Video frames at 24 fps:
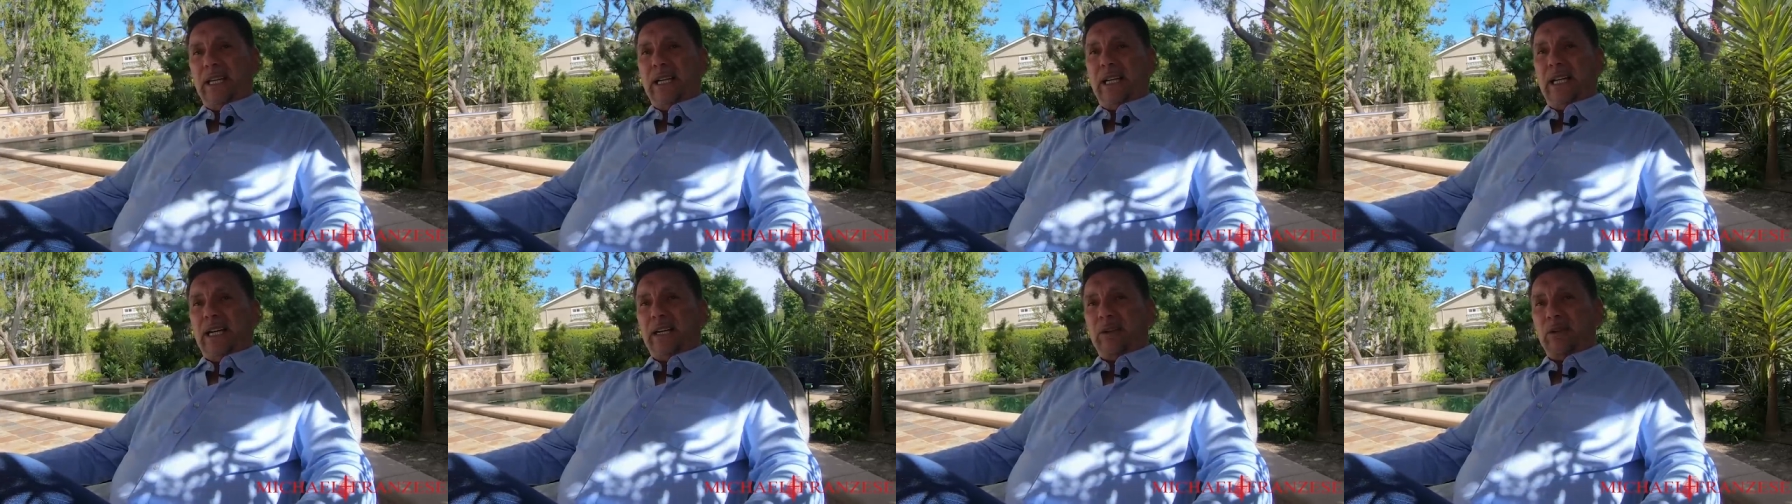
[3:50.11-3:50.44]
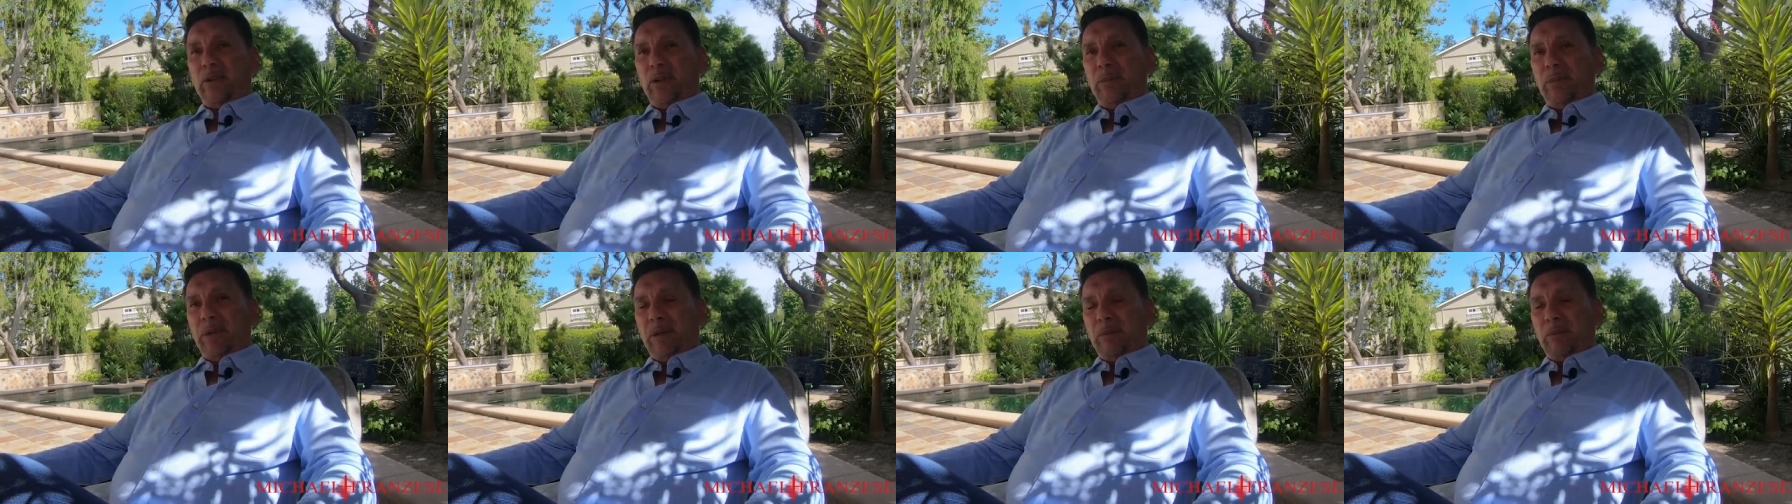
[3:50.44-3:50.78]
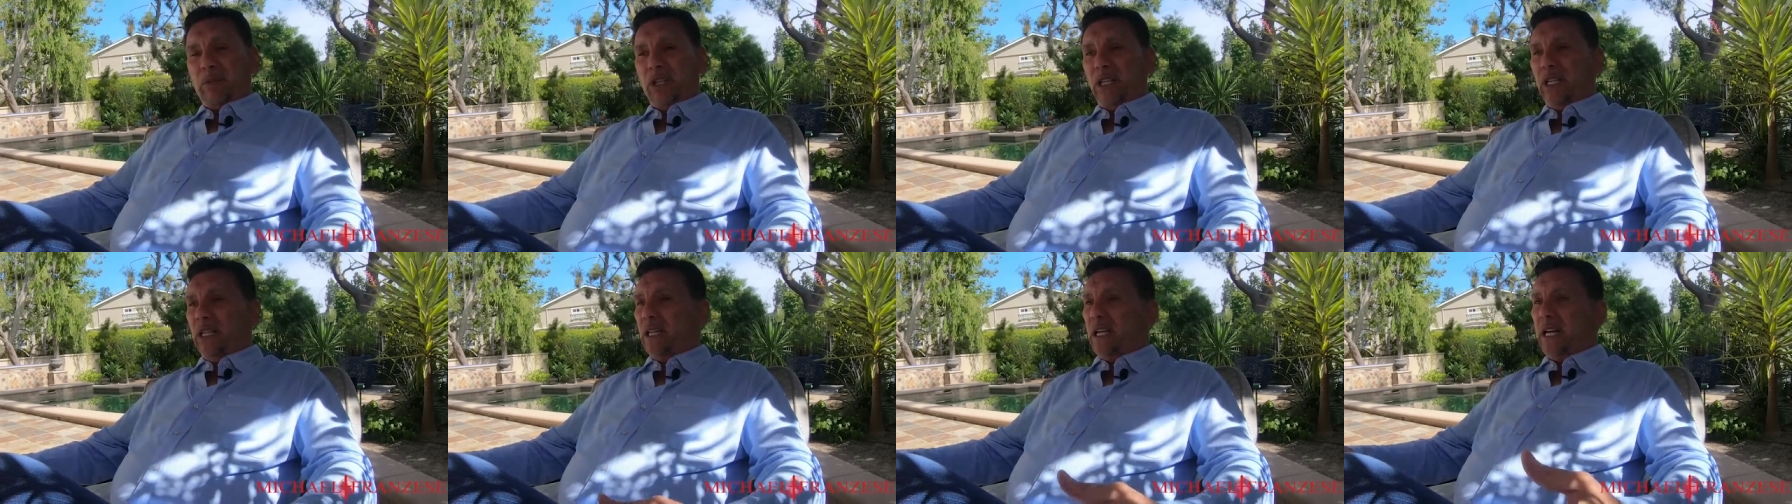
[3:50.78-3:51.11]
I
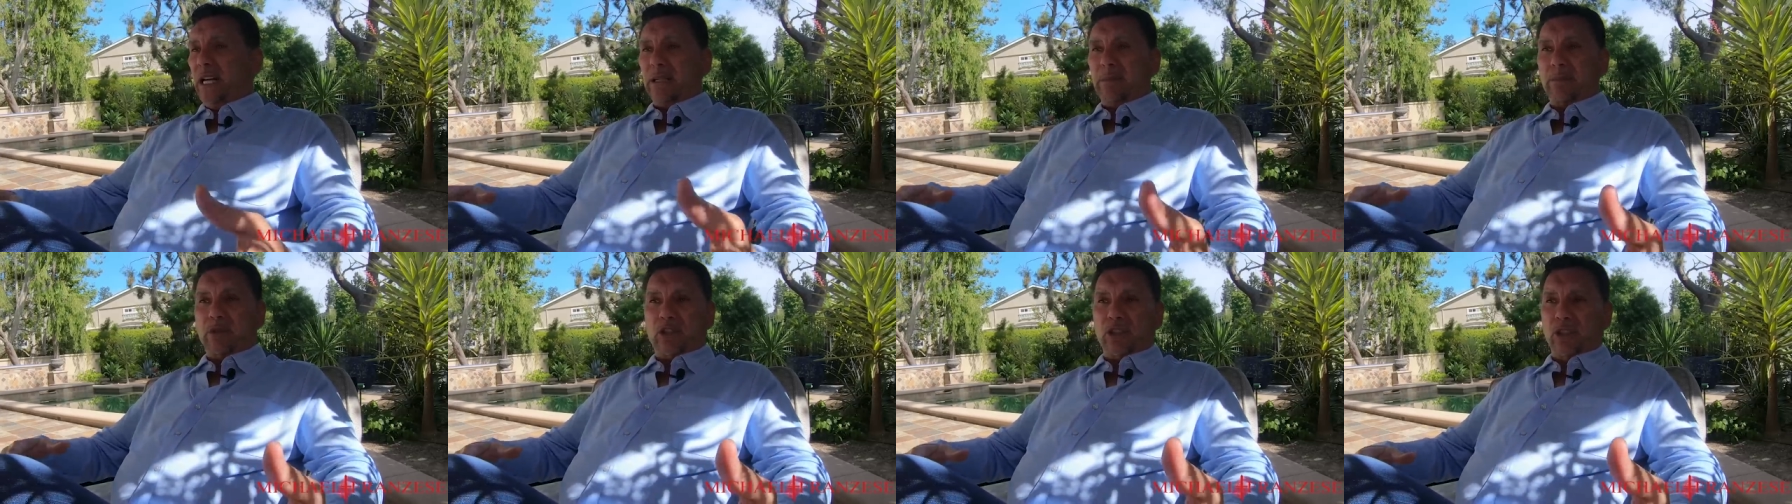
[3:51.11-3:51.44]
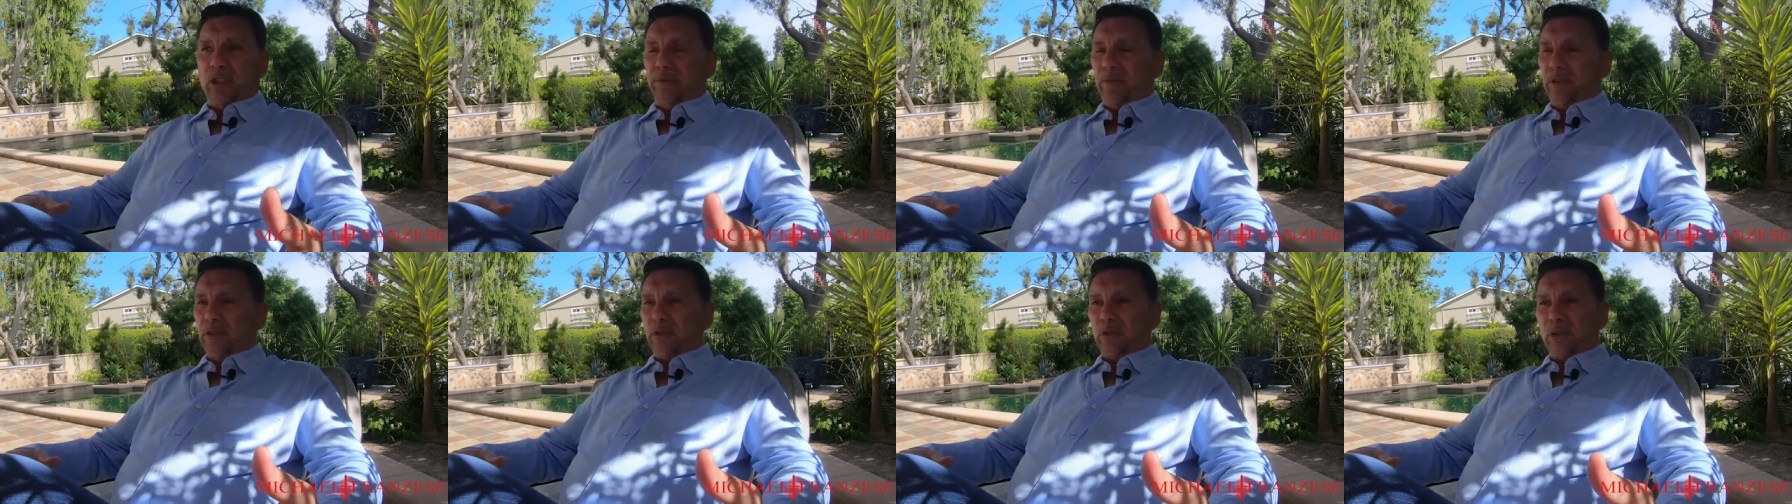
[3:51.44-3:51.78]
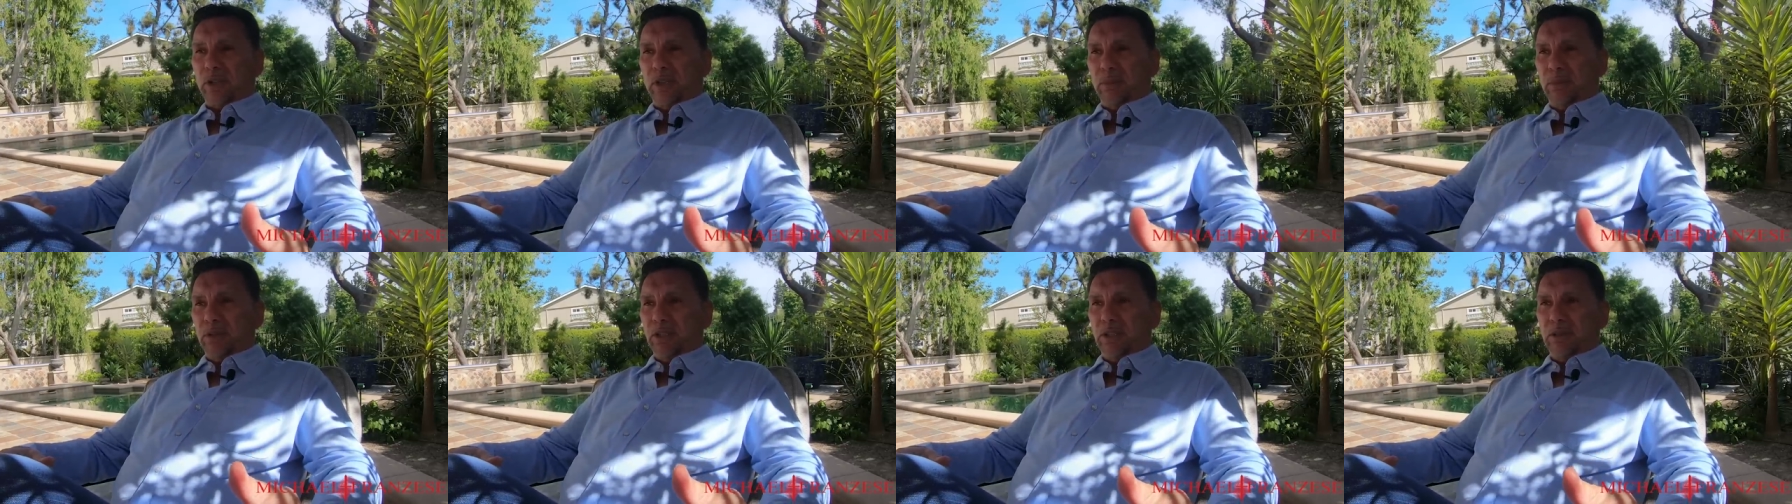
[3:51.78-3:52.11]
remember he got himself in
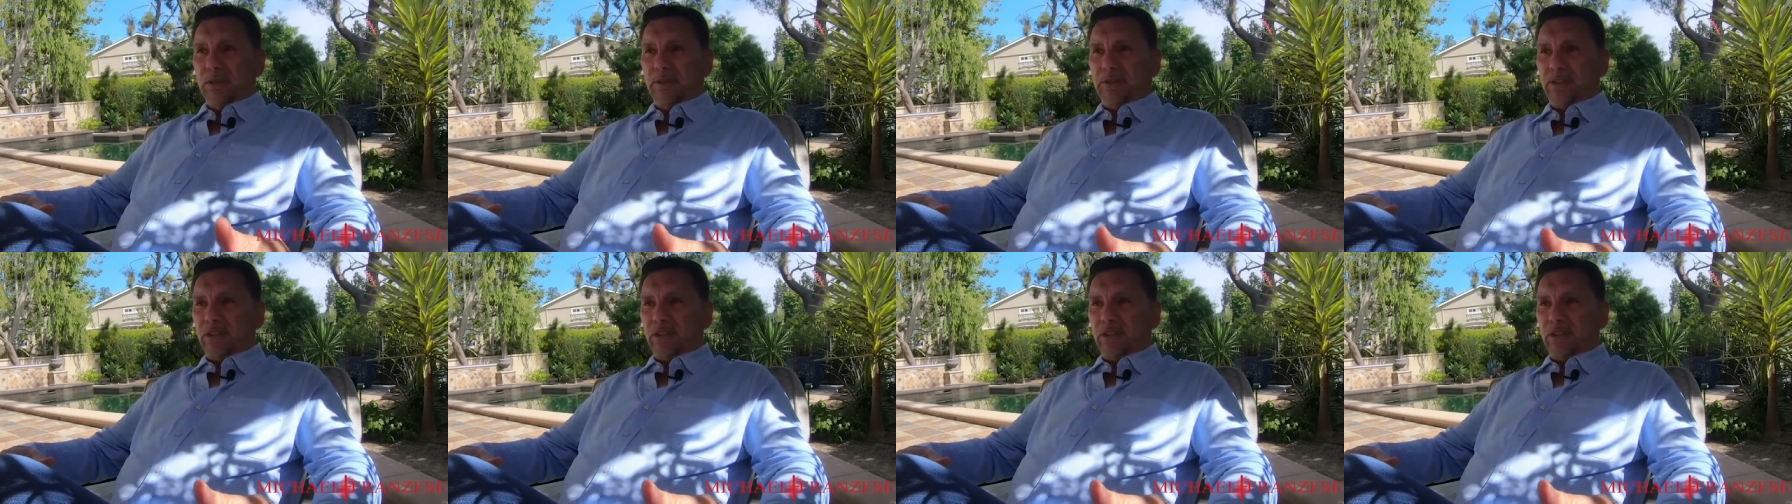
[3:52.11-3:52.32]
trouble,